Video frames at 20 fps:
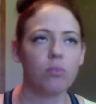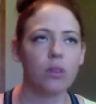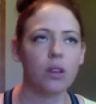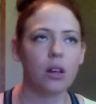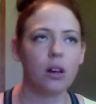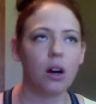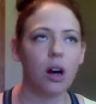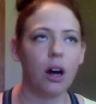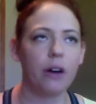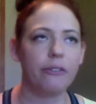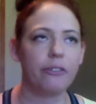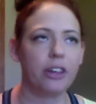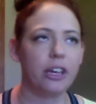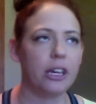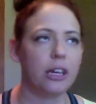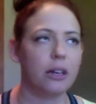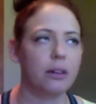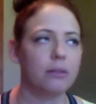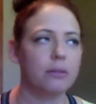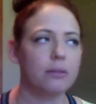
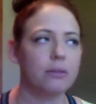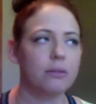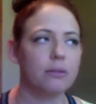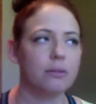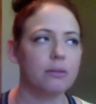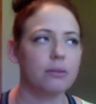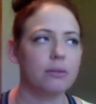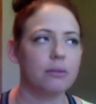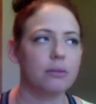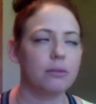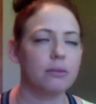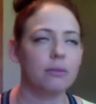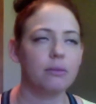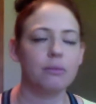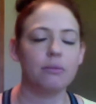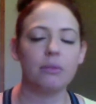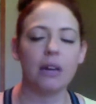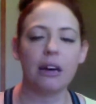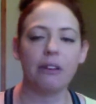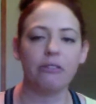coffee
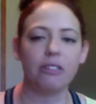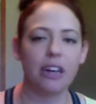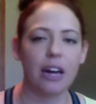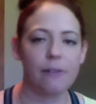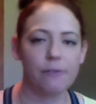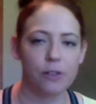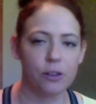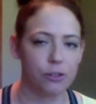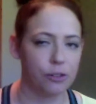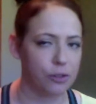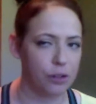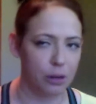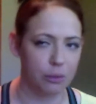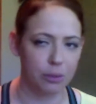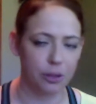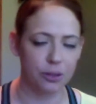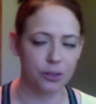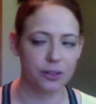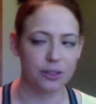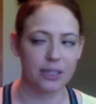every afternoon
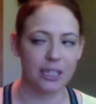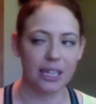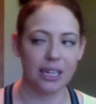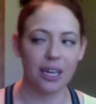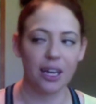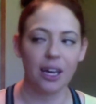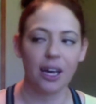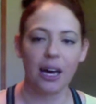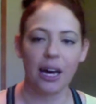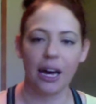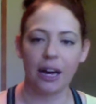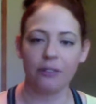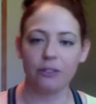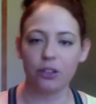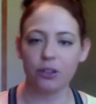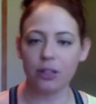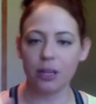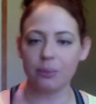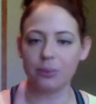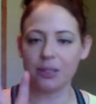almost. Like, I have 2
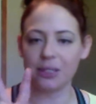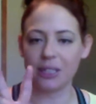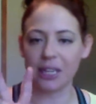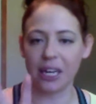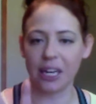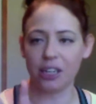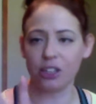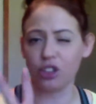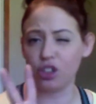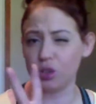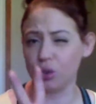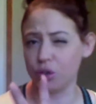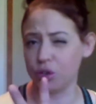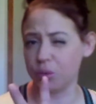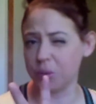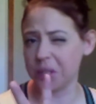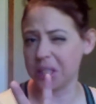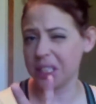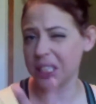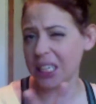cups a day
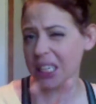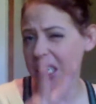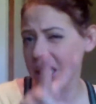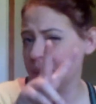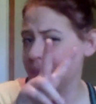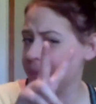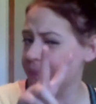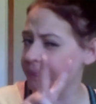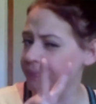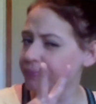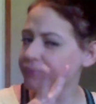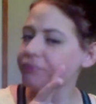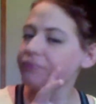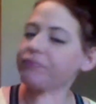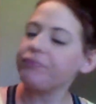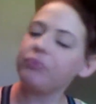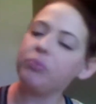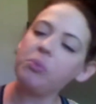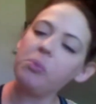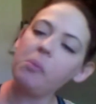usually,
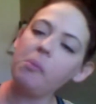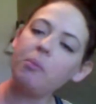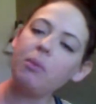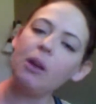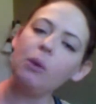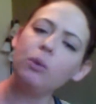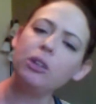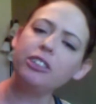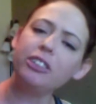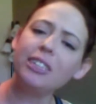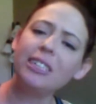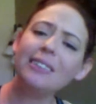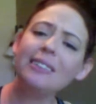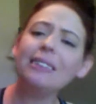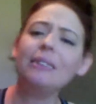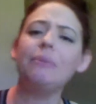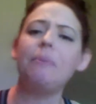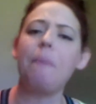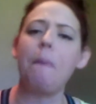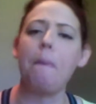which
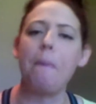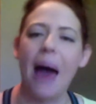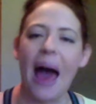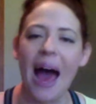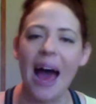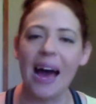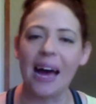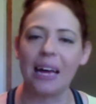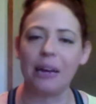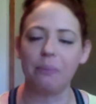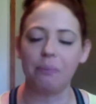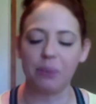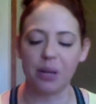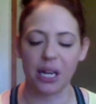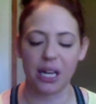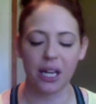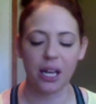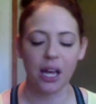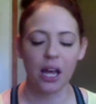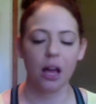isn't bad,
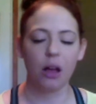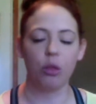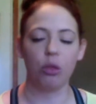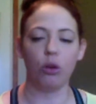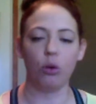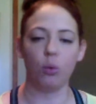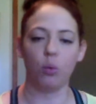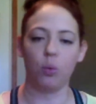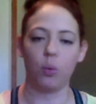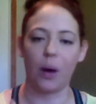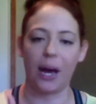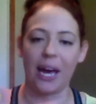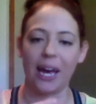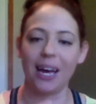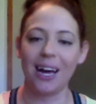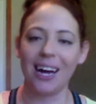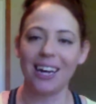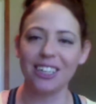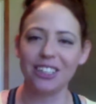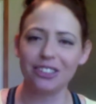but the way
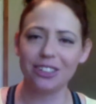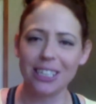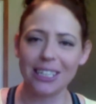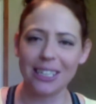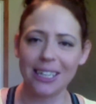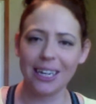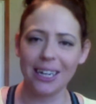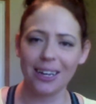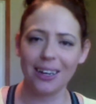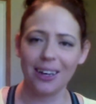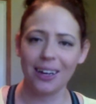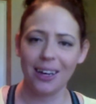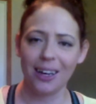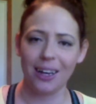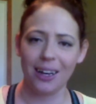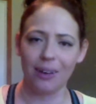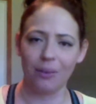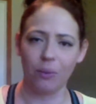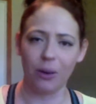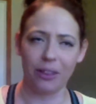I drink it
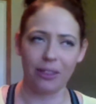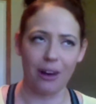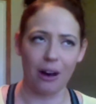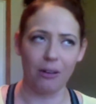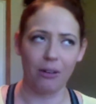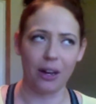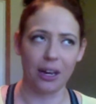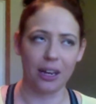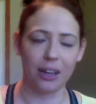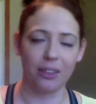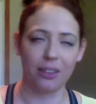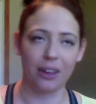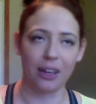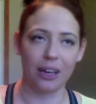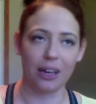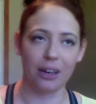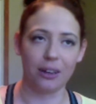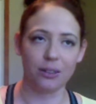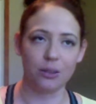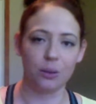without anything
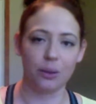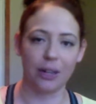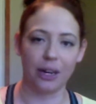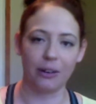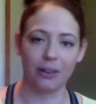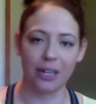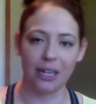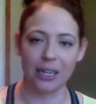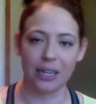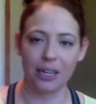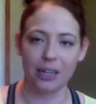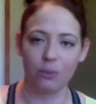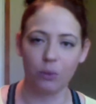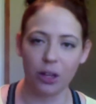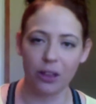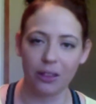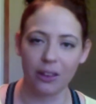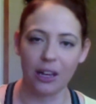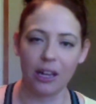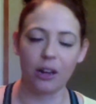else, without eating
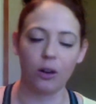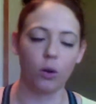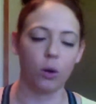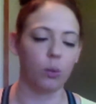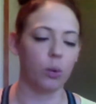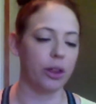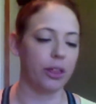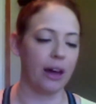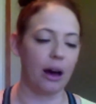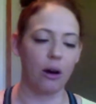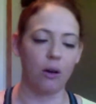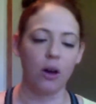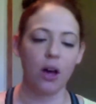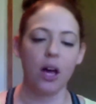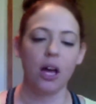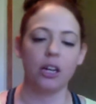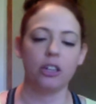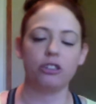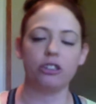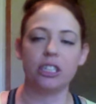with it or without
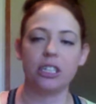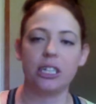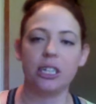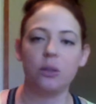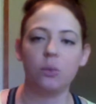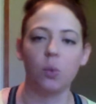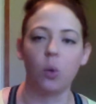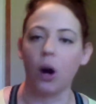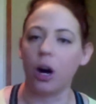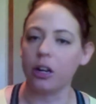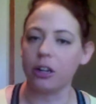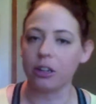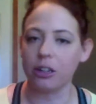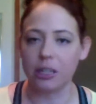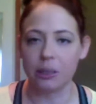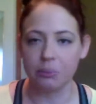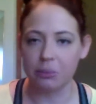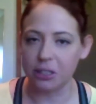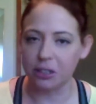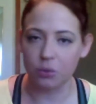drinking water
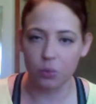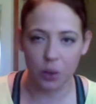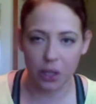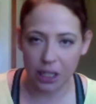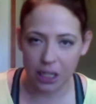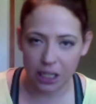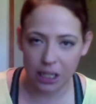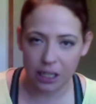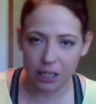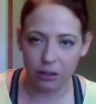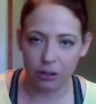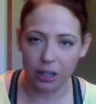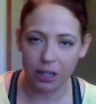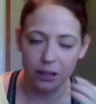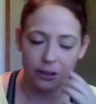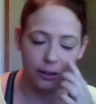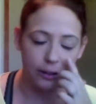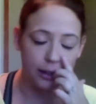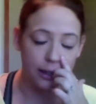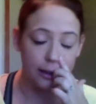in between or
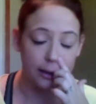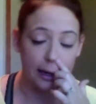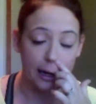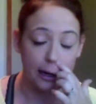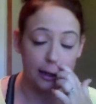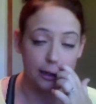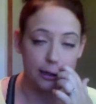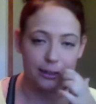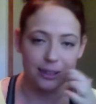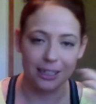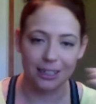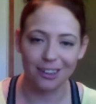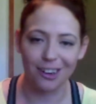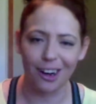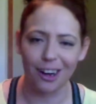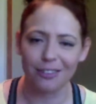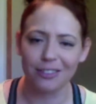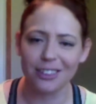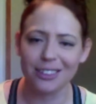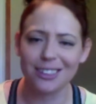anything like that, it's like
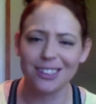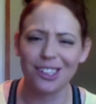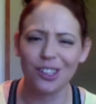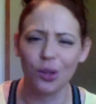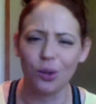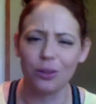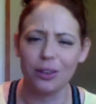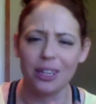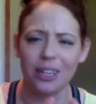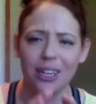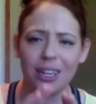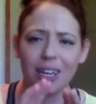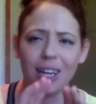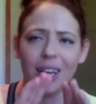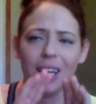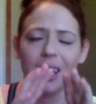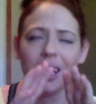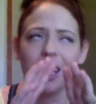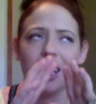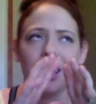coffee's the only
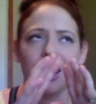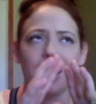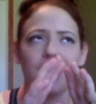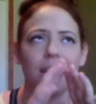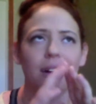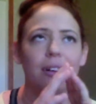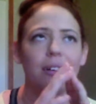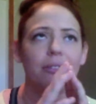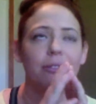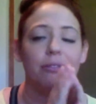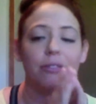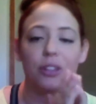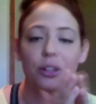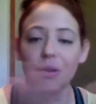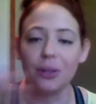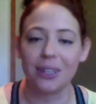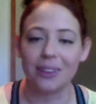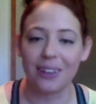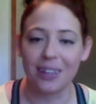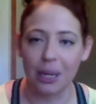
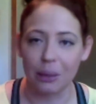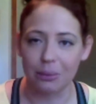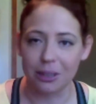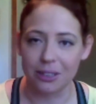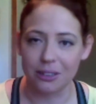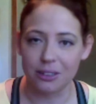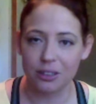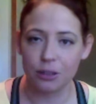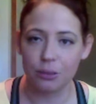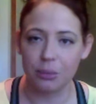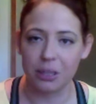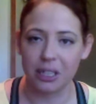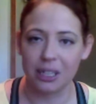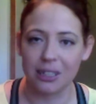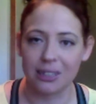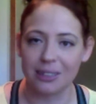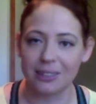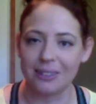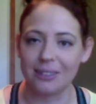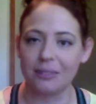fluid that I'm consuming, and
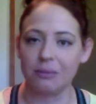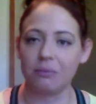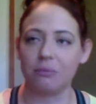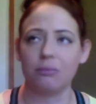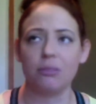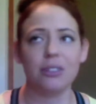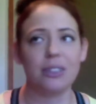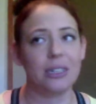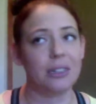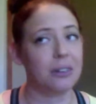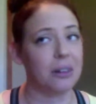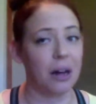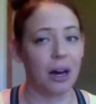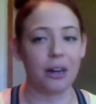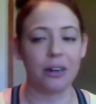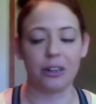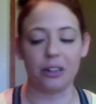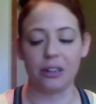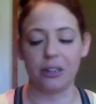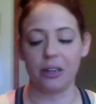it's really not
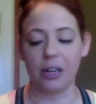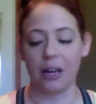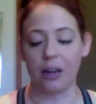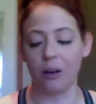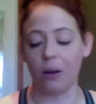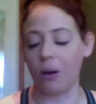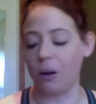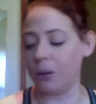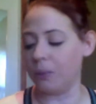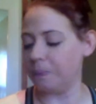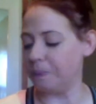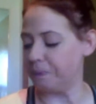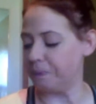good at all.